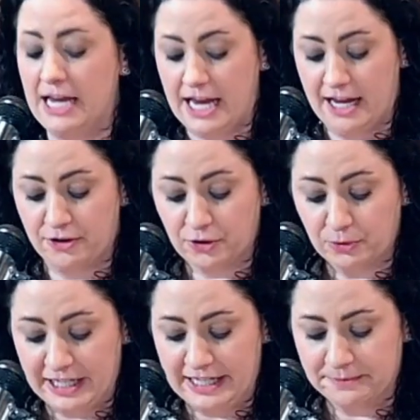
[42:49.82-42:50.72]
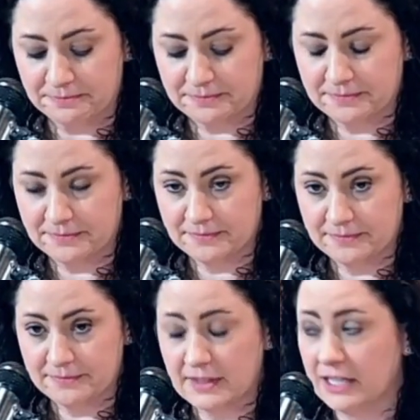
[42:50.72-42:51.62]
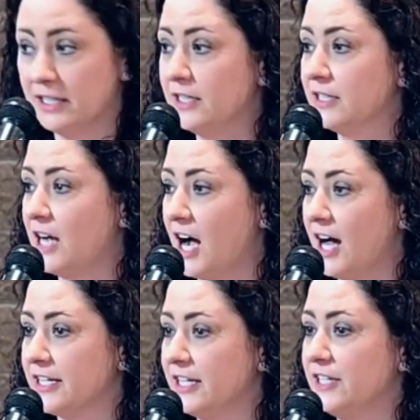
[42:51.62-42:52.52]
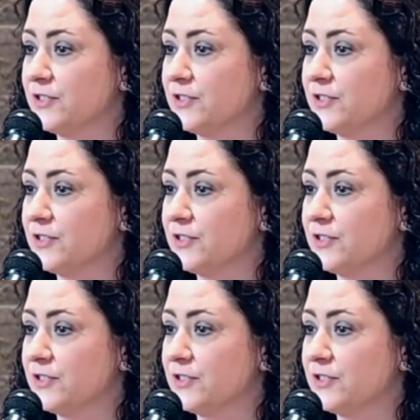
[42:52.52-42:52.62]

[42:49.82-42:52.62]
And 3, God